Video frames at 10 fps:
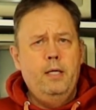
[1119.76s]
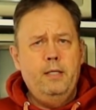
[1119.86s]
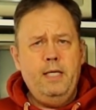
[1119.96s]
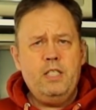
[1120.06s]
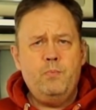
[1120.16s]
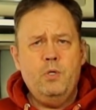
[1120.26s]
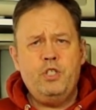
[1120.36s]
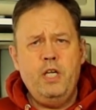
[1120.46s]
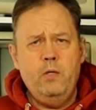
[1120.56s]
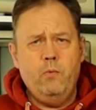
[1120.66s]
this
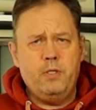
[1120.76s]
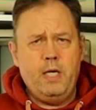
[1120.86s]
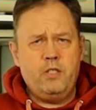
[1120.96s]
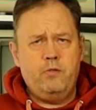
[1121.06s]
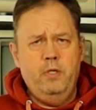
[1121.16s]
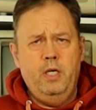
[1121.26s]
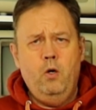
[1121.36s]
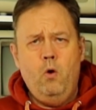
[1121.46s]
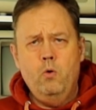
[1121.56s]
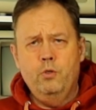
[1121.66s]
machine was actually
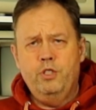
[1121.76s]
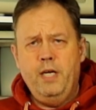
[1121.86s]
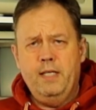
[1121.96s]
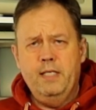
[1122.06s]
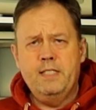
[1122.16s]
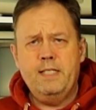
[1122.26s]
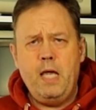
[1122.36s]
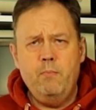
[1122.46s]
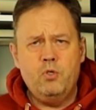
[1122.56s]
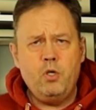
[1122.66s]
launched at the
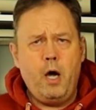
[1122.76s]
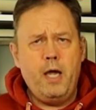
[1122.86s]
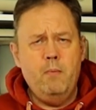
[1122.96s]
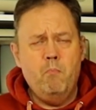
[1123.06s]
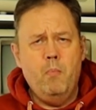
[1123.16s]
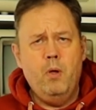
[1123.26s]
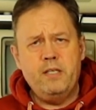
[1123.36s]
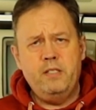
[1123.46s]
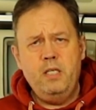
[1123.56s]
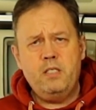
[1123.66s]
same time
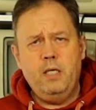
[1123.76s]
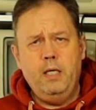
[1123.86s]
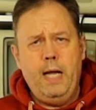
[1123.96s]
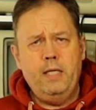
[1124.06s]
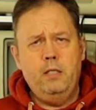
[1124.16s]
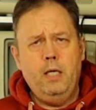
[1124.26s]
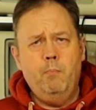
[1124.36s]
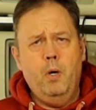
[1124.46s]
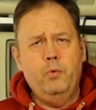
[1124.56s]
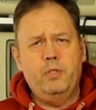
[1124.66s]
as this and had
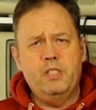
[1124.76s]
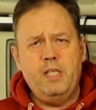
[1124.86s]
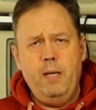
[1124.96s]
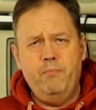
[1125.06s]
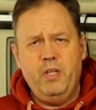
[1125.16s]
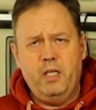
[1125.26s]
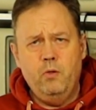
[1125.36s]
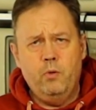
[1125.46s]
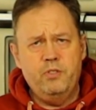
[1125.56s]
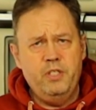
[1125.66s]
about the same
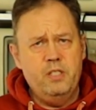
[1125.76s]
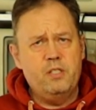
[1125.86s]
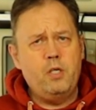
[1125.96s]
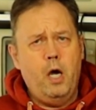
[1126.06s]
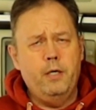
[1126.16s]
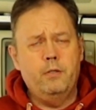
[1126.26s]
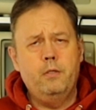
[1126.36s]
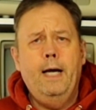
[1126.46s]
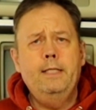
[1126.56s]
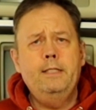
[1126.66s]
technology inside.
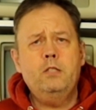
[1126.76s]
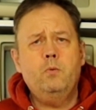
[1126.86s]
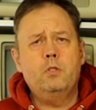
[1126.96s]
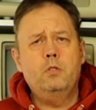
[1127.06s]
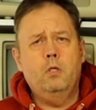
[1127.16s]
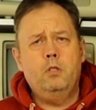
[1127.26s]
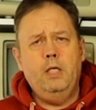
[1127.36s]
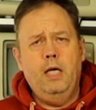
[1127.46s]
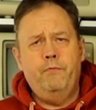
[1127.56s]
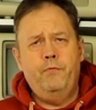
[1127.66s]
And this was not
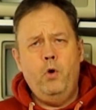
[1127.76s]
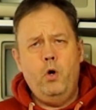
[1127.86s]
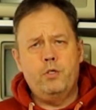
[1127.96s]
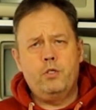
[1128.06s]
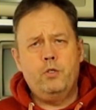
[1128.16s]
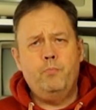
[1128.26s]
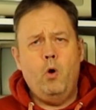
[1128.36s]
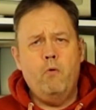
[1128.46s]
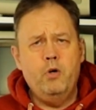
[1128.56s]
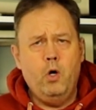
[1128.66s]
a first
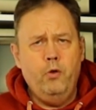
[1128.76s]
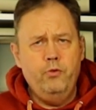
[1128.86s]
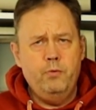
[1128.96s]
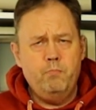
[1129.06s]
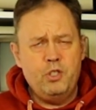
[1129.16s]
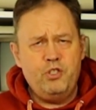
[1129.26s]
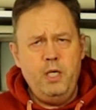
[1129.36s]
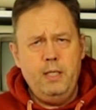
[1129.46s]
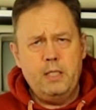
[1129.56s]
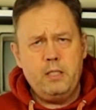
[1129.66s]
power-on
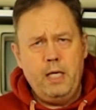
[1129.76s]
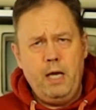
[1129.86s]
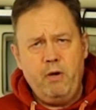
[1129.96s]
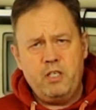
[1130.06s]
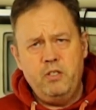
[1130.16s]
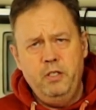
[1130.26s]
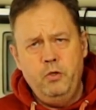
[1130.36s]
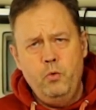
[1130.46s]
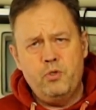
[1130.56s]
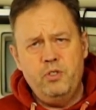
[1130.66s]
machine, as I have actually
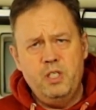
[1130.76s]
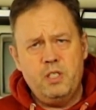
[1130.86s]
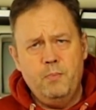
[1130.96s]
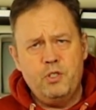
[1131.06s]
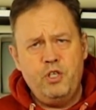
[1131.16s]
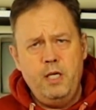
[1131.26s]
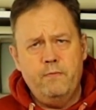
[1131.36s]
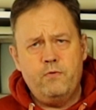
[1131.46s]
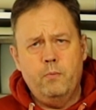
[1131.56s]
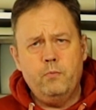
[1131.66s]
used this machine
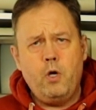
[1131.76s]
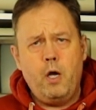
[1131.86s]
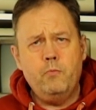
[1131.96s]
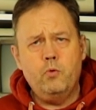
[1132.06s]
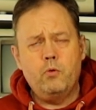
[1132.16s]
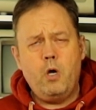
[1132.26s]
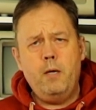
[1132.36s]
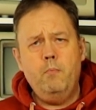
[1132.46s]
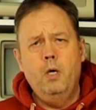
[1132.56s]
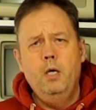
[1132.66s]
from time to
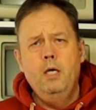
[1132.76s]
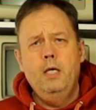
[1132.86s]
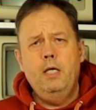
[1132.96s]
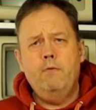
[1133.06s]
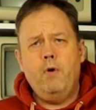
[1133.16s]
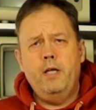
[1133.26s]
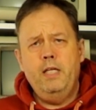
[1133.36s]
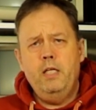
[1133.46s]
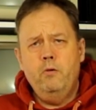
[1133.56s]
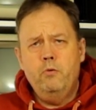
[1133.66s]
time if I
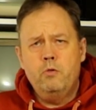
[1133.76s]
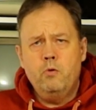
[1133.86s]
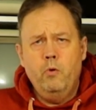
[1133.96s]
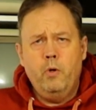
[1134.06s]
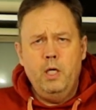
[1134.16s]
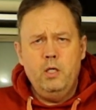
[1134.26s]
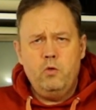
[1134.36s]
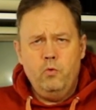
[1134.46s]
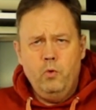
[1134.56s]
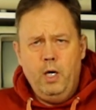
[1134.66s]
needed to look
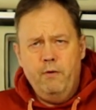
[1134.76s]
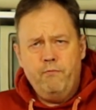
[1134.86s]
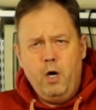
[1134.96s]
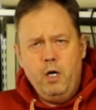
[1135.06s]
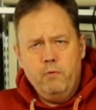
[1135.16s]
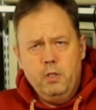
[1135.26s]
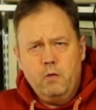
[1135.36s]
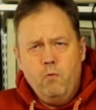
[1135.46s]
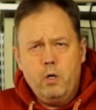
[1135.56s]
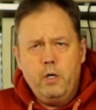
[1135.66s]
into a
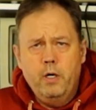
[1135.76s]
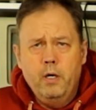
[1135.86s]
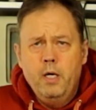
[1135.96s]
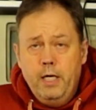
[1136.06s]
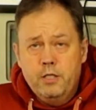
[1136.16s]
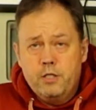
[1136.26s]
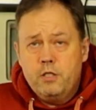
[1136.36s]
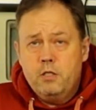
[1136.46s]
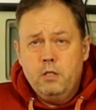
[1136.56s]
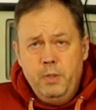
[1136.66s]

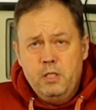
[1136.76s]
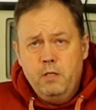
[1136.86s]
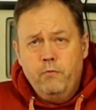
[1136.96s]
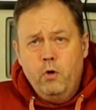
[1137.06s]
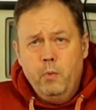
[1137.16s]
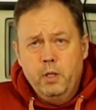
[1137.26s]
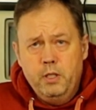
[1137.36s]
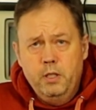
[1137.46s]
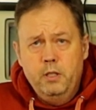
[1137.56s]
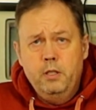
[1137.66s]
5.25-inch PC
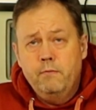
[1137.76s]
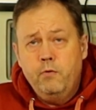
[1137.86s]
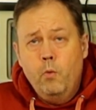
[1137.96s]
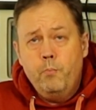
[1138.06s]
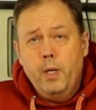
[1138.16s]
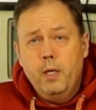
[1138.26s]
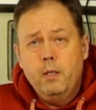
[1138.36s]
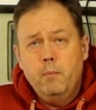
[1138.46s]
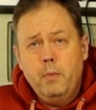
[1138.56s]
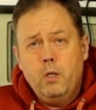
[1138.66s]
formatted floppy,
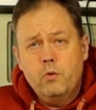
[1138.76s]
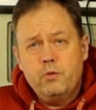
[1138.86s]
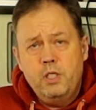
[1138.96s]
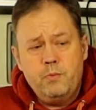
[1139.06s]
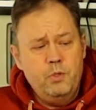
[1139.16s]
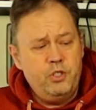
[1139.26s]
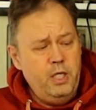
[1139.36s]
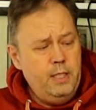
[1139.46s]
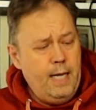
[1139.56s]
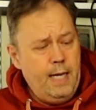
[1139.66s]
because this
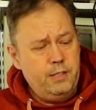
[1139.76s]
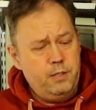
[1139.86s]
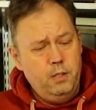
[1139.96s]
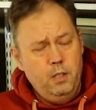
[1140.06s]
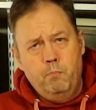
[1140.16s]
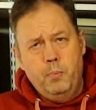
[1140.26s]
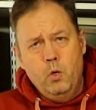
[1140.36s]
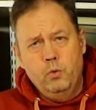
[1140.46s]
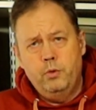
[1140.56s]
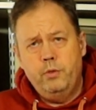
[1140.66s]
machine has
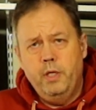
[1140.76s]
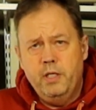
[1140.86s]
both a